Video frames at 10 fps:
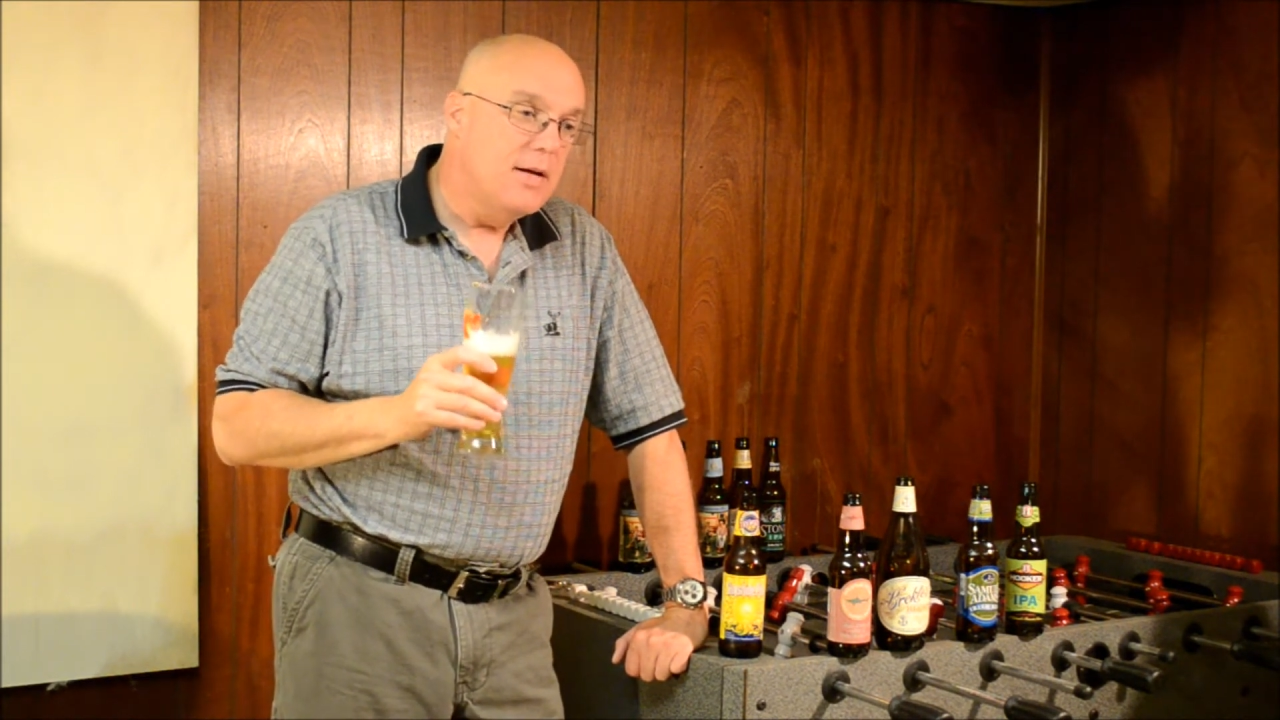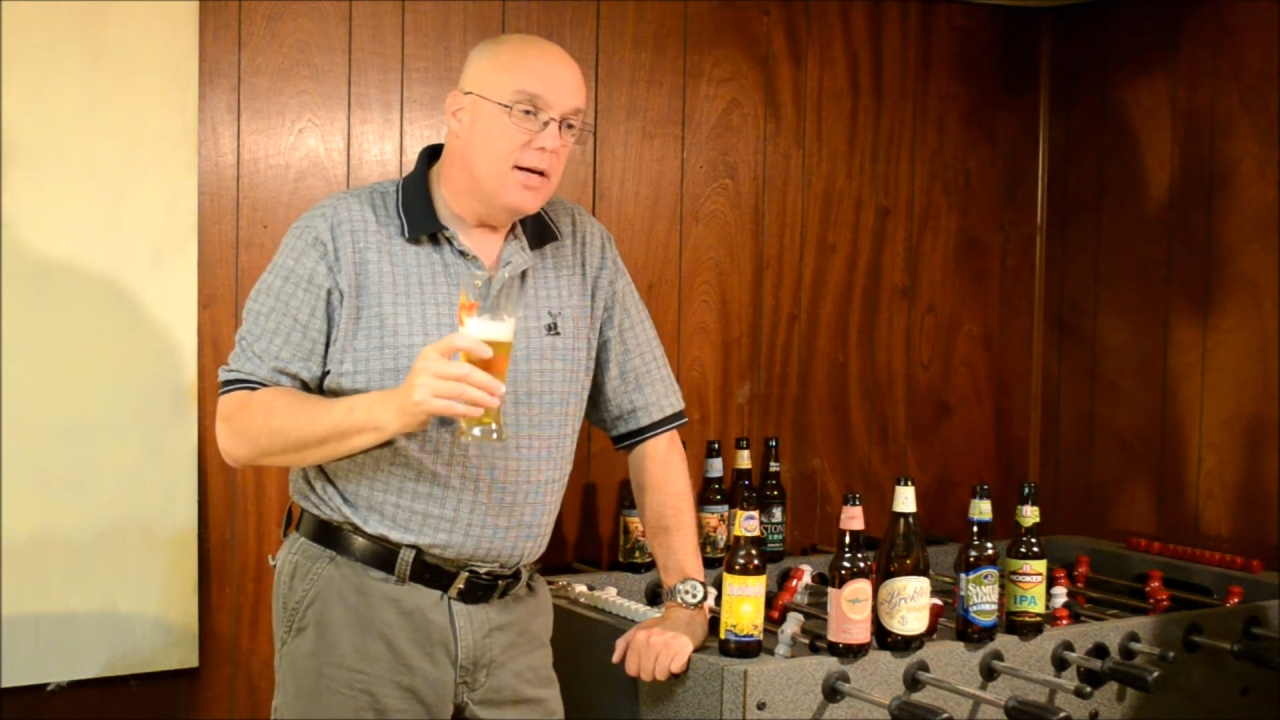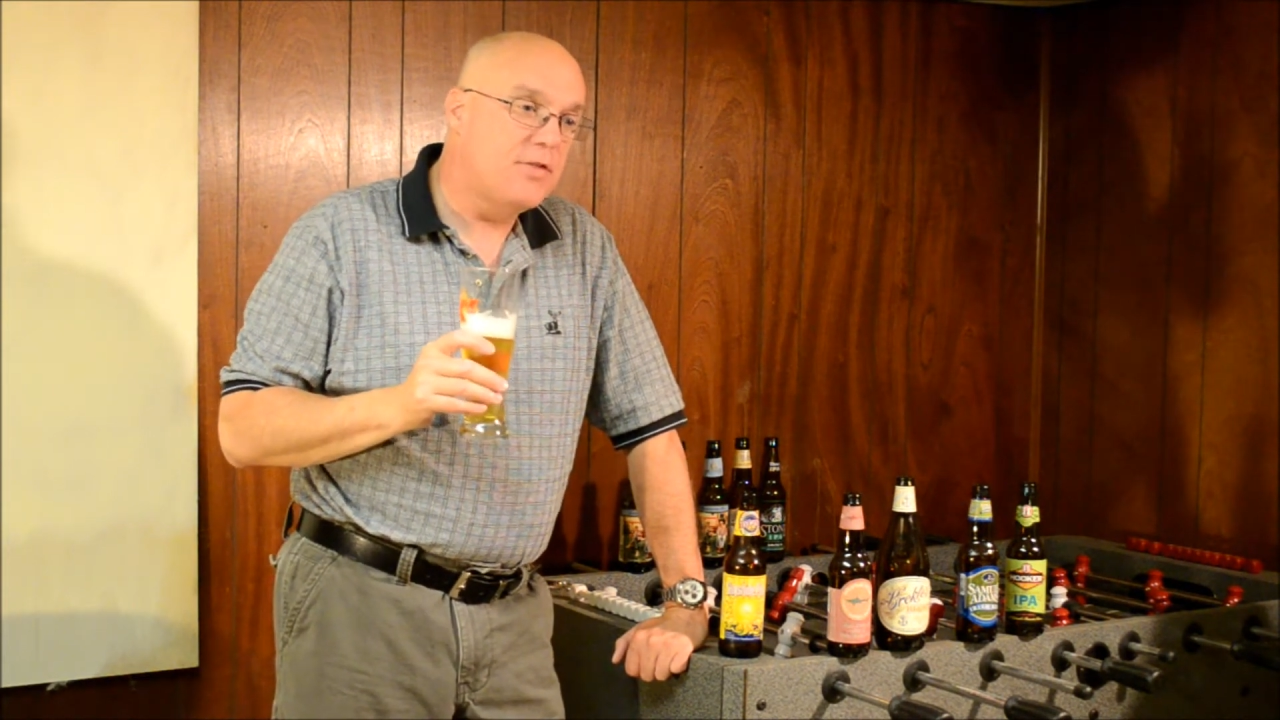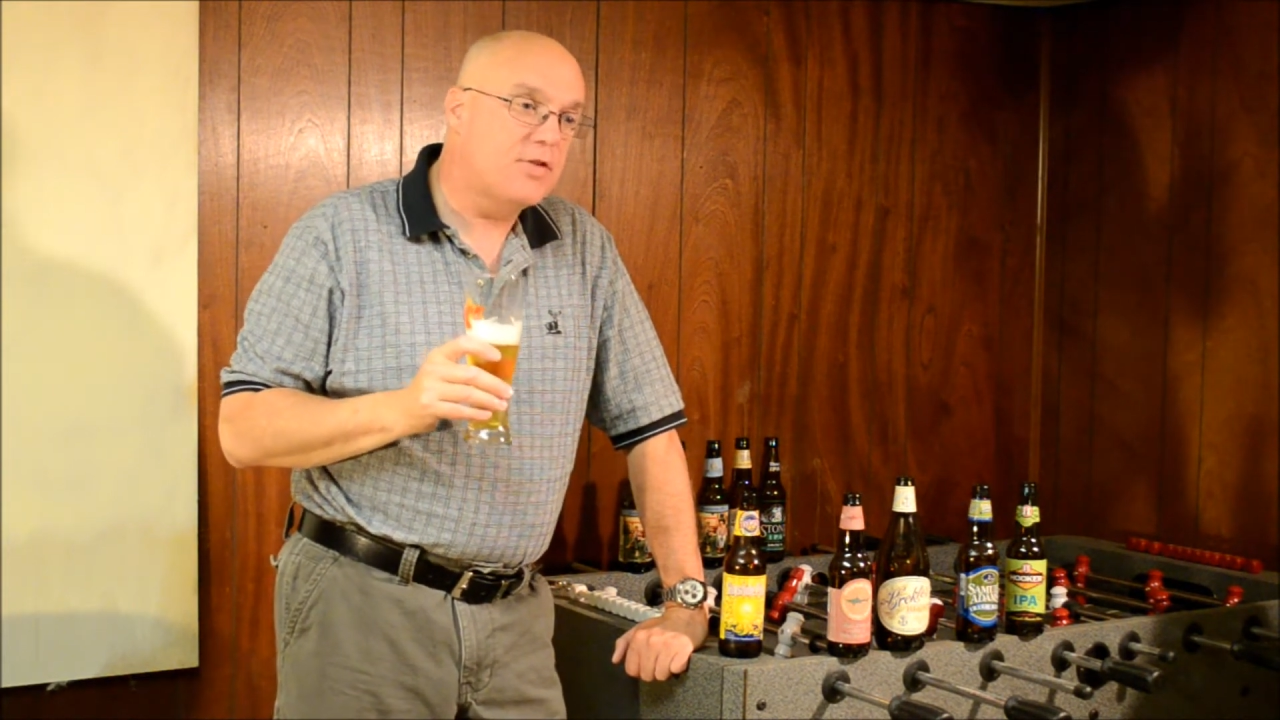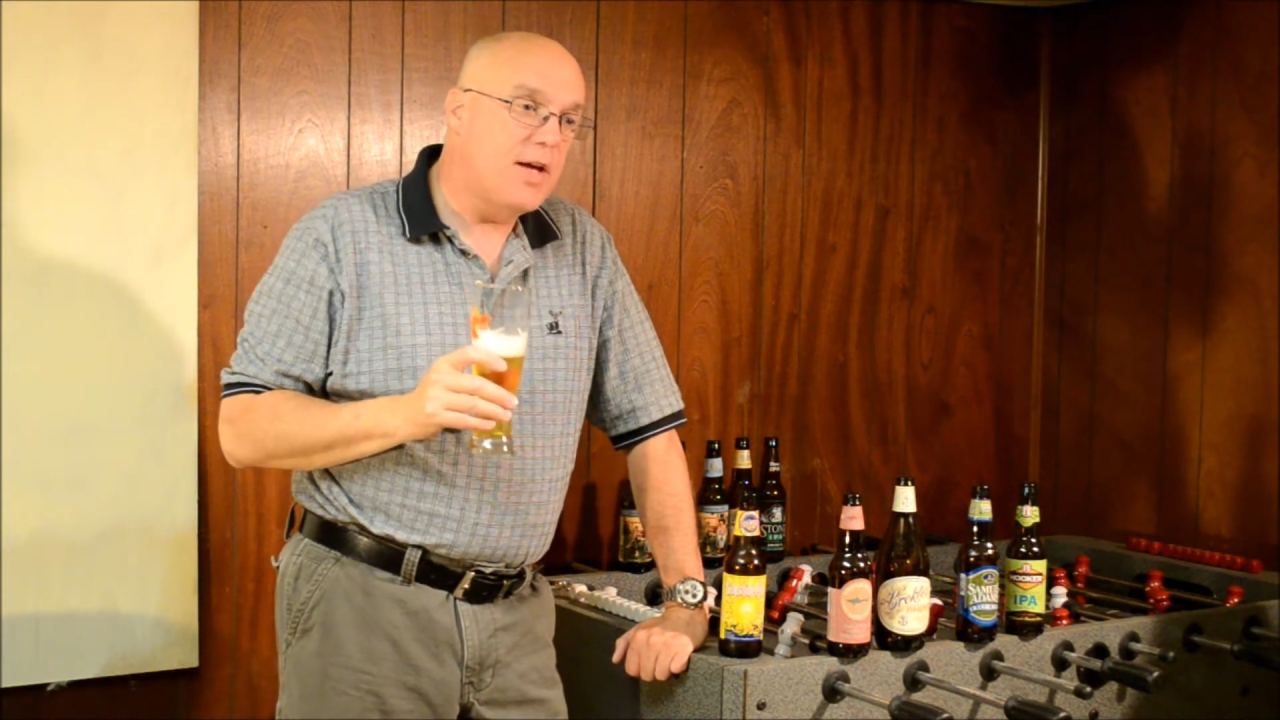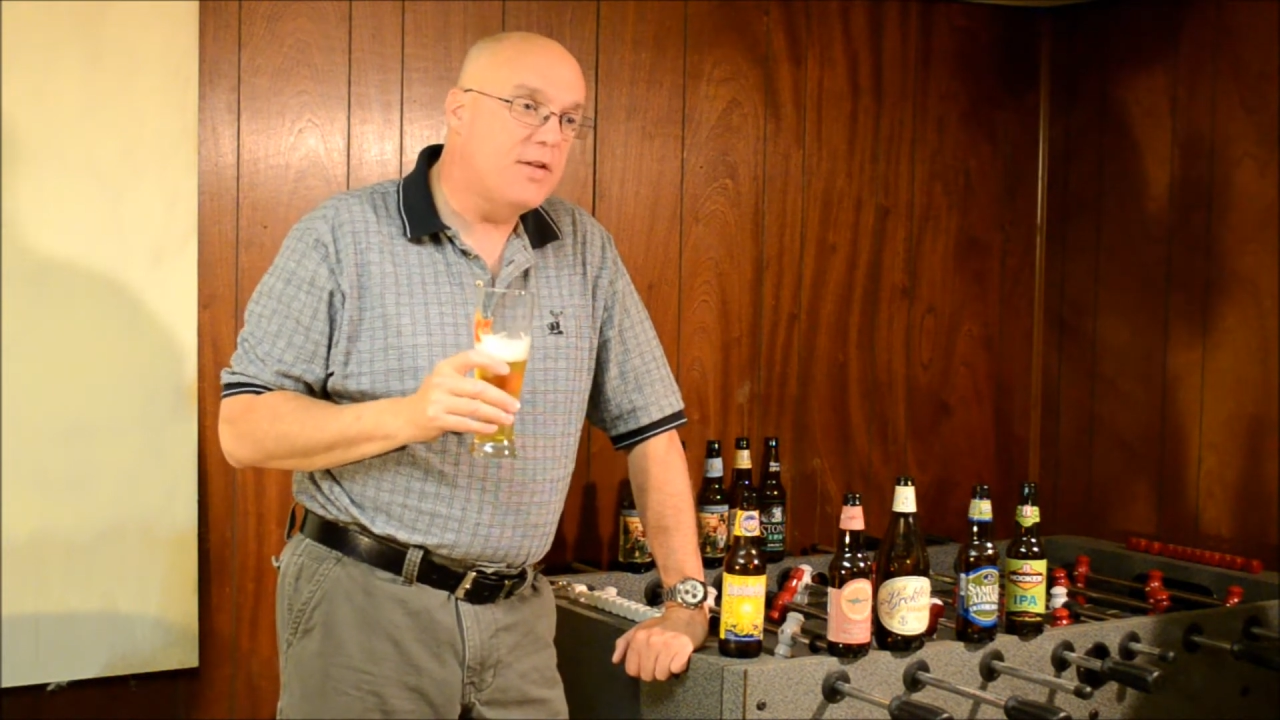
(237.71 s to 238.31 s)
it's